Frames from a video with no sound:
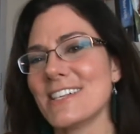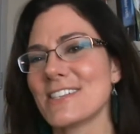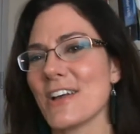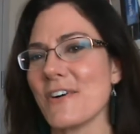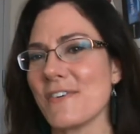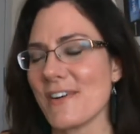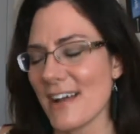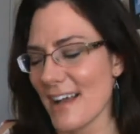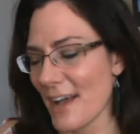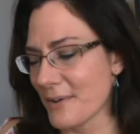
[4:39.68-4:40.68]
so
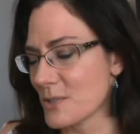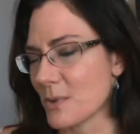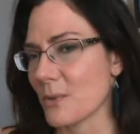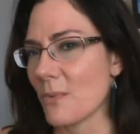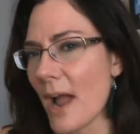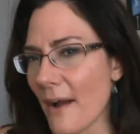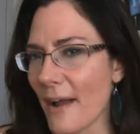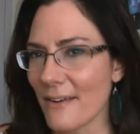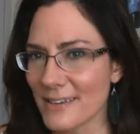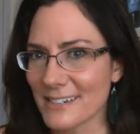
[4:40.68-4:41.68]
i always wonder wow
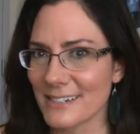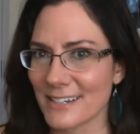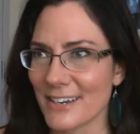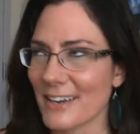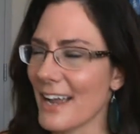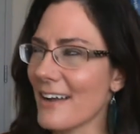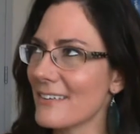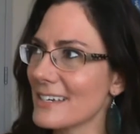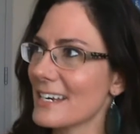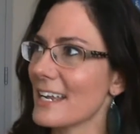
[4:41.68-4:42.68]
how can
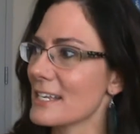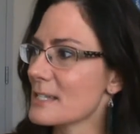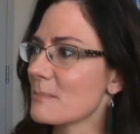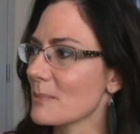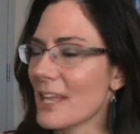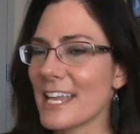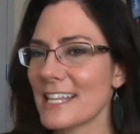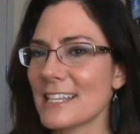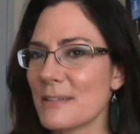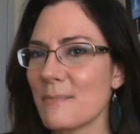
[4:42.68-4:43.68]
how can i
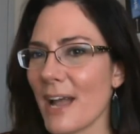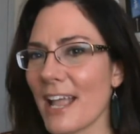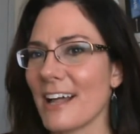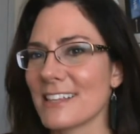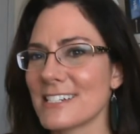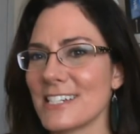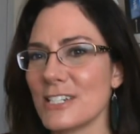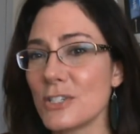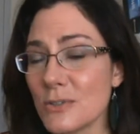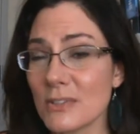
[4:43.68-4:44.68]
explain
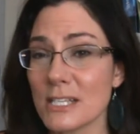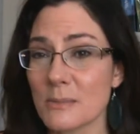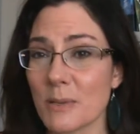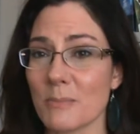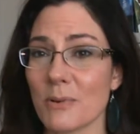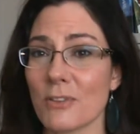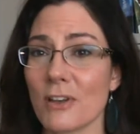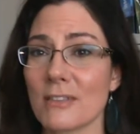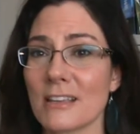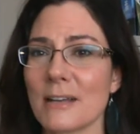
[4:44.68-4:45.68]
biology to these people
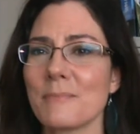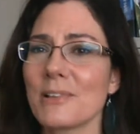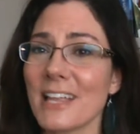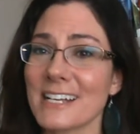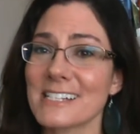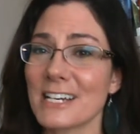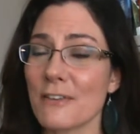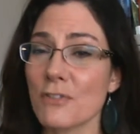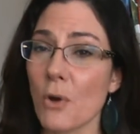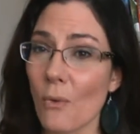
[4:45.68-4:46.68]
the, the
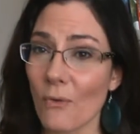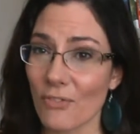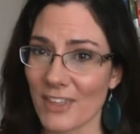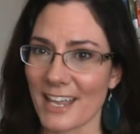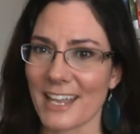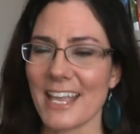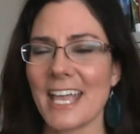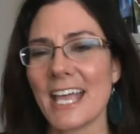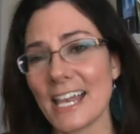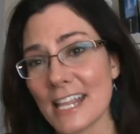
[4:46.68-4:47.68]
complexity of the whole thing
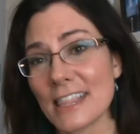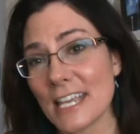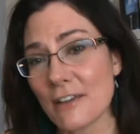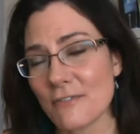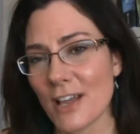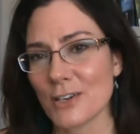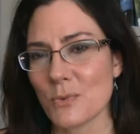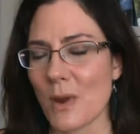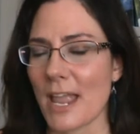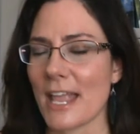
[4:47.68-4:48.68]
and i think i
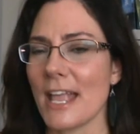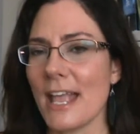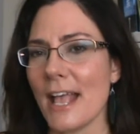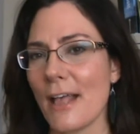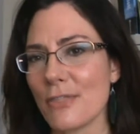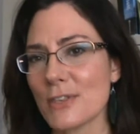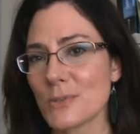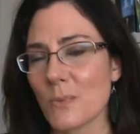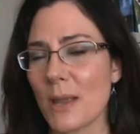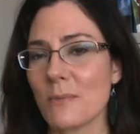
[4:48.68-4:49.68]
found a way and
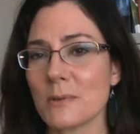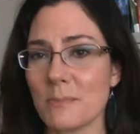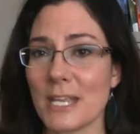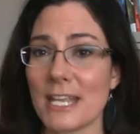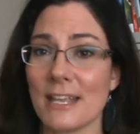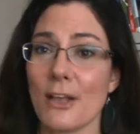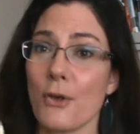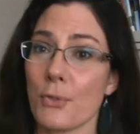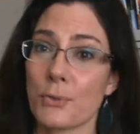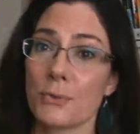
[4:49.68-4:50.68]
this way would be
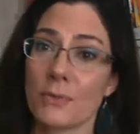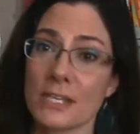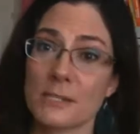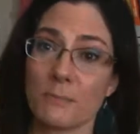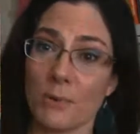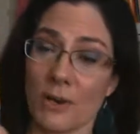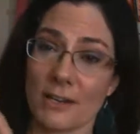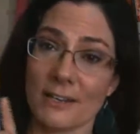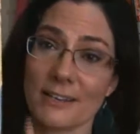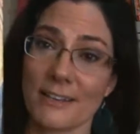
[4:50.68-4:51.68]
through this
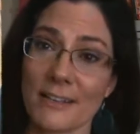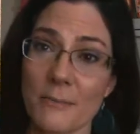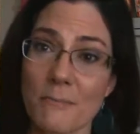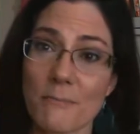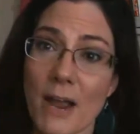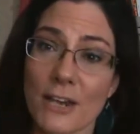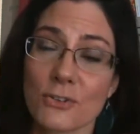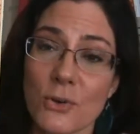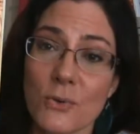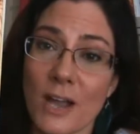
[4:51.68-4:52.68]
book
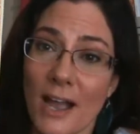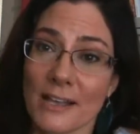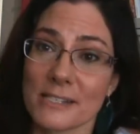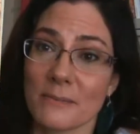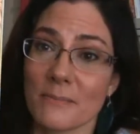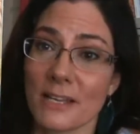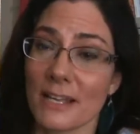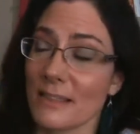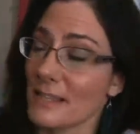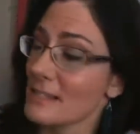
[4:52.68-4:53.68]
microcosm
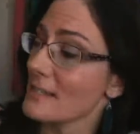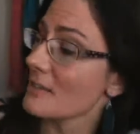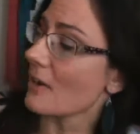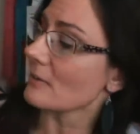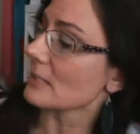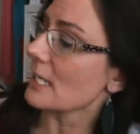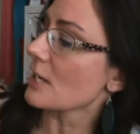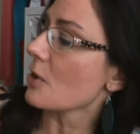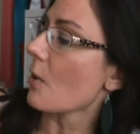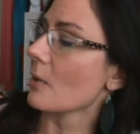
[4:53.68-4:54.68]
and this is called
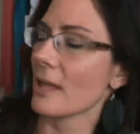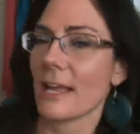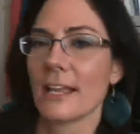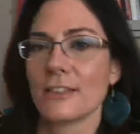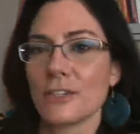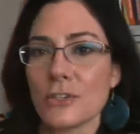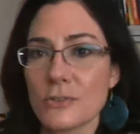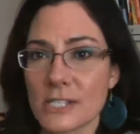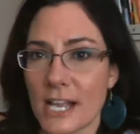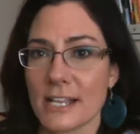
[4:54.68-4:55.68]
e coli and the
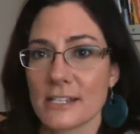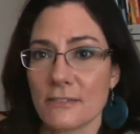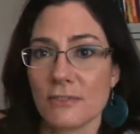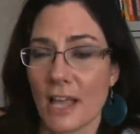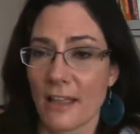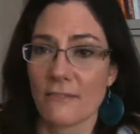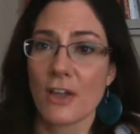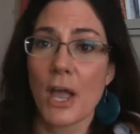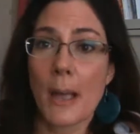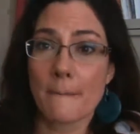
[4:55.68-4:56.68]
new science of life
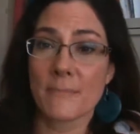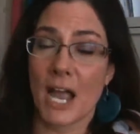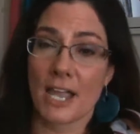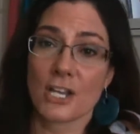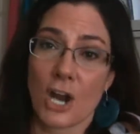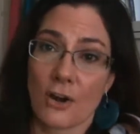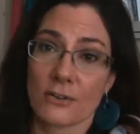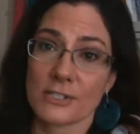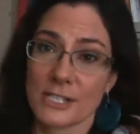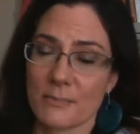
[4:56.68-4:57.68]
by
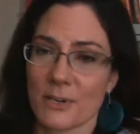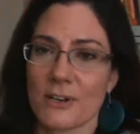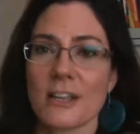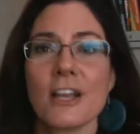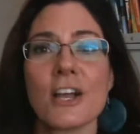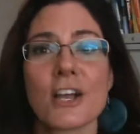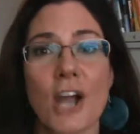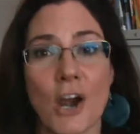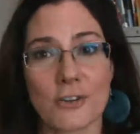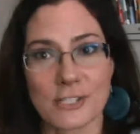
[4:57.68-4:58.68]
Carl Zimmer.
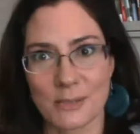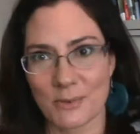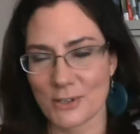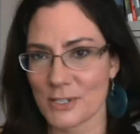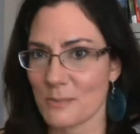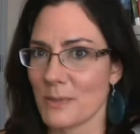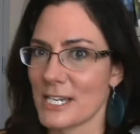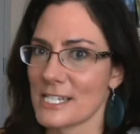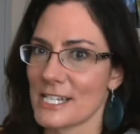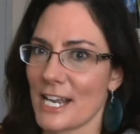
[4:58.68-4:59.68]
Carl Zimmer has
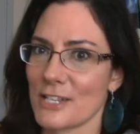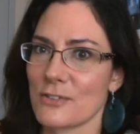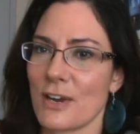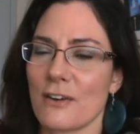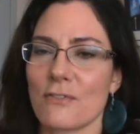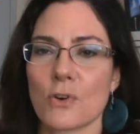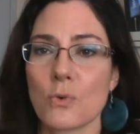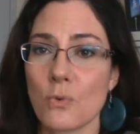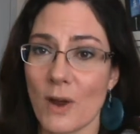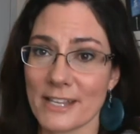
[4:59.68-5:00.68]
been a science writer for
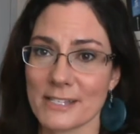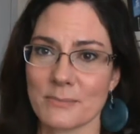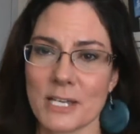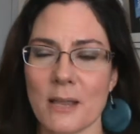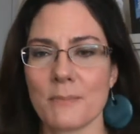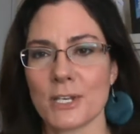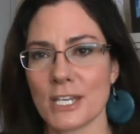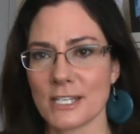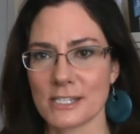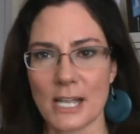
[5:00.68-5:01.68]
quite some time
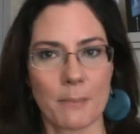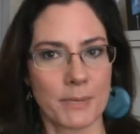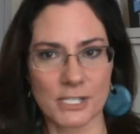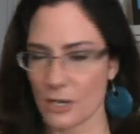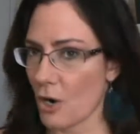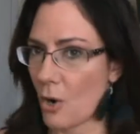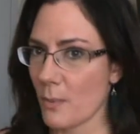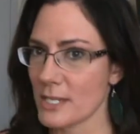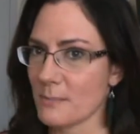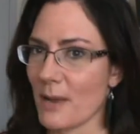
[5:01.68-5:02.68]
and his topics are
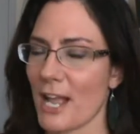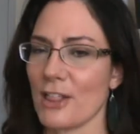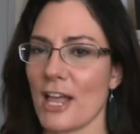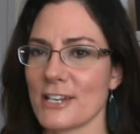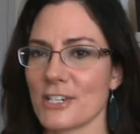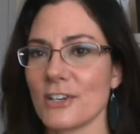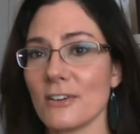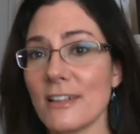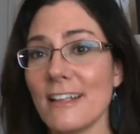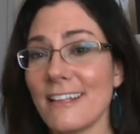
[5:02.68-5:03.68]
always
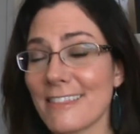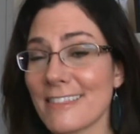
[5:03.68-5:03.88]
biological.